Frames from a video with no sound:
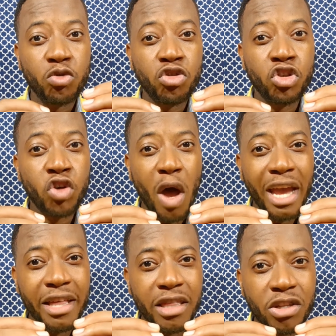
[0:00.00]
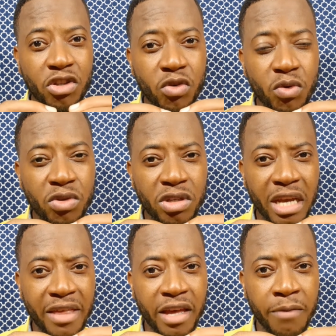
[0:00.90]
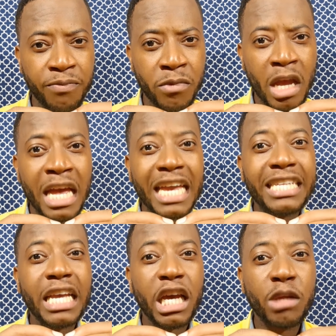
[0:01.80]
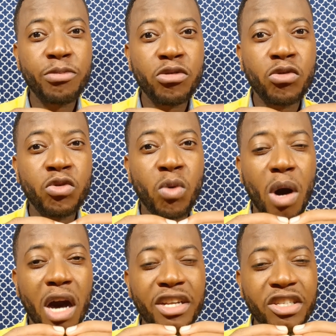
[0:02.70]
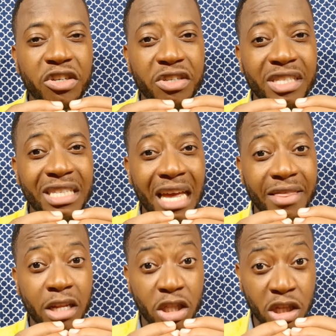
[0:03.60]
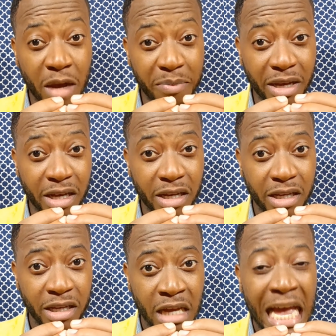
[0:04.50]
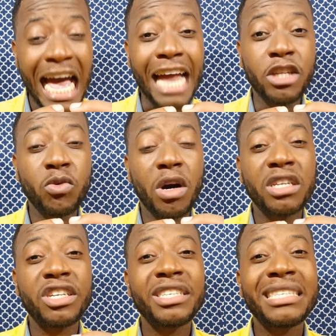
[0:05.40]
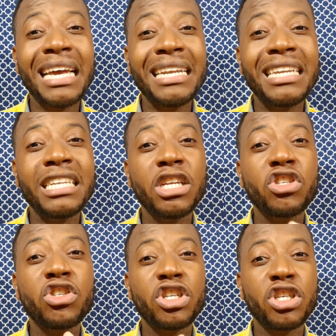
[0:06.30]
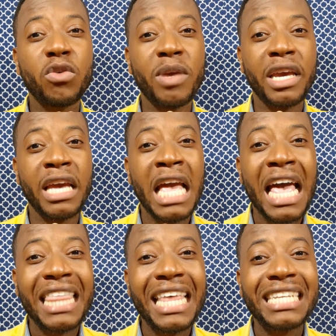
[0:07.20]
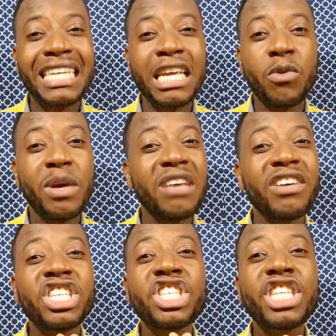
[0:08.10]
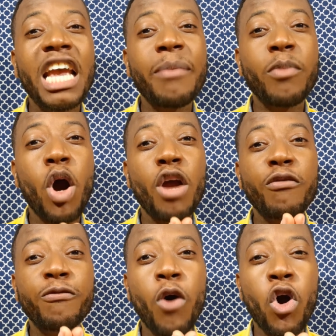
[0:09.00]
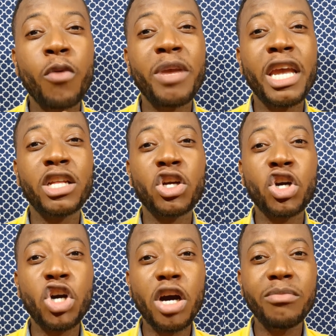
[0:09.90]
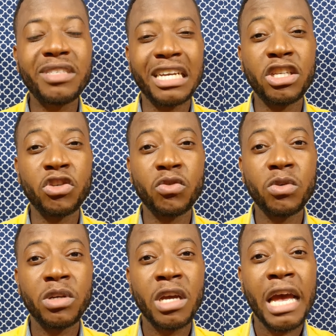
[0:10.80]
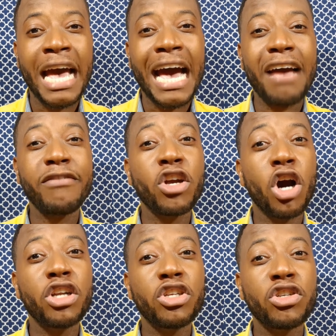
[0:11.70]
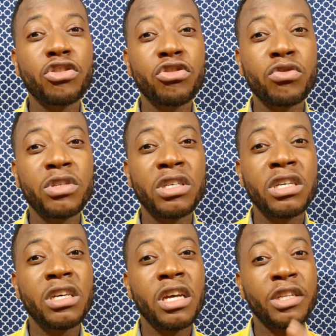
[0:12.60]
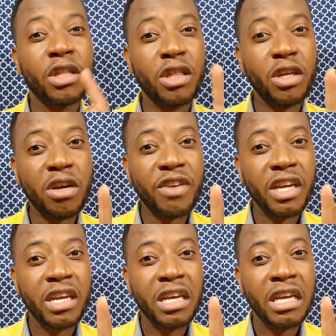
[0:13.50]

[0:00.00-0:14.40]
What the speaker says: you join the two together, it helps you to understand the topic, and you understand it in such a way that in whatever shape or form it comes at you, having understood the theory